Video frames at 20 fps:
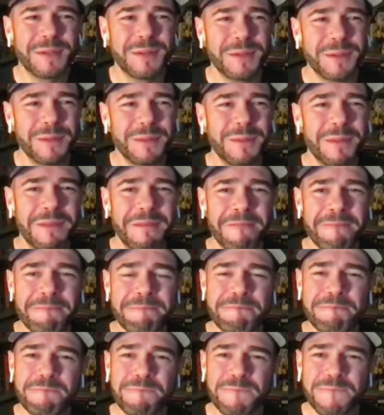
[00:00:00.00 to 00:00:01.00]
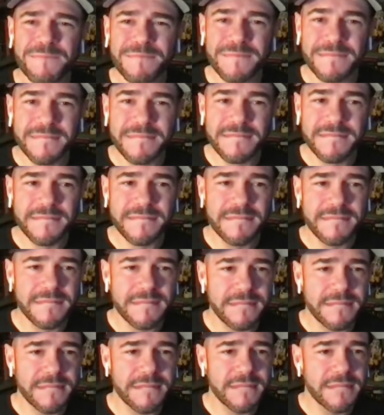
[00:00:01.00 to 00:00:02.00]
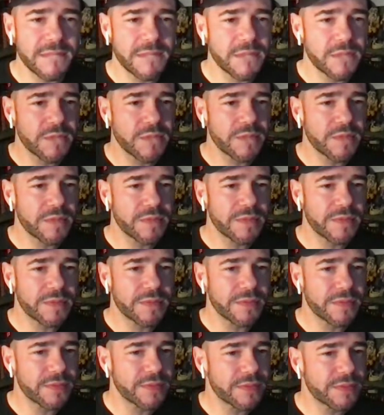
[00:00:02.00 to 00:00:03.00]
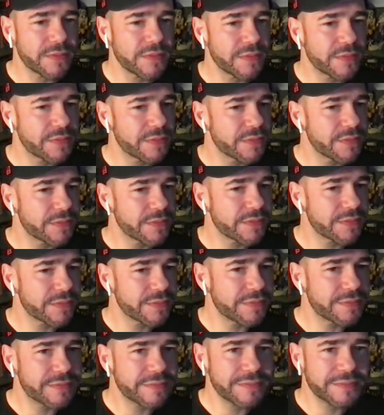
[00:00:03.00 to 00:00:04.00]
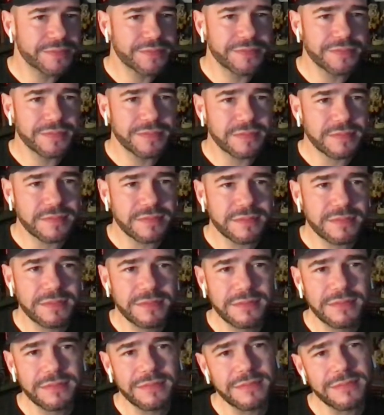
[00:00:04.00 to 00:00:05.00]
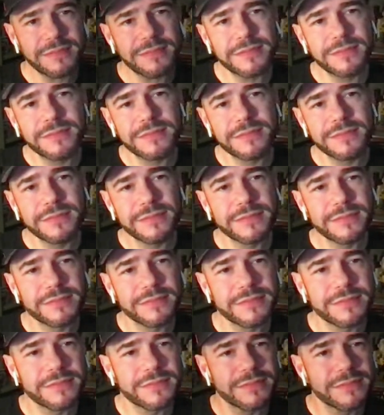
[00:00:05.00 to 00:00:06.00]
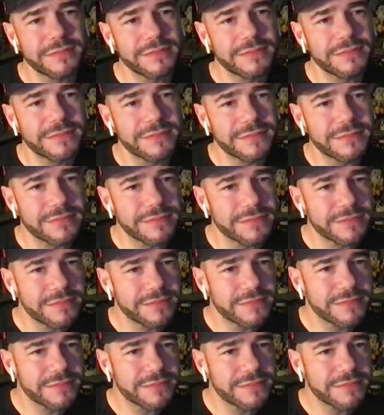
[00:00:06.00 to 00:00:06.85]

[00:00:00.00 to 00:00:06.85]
(silent)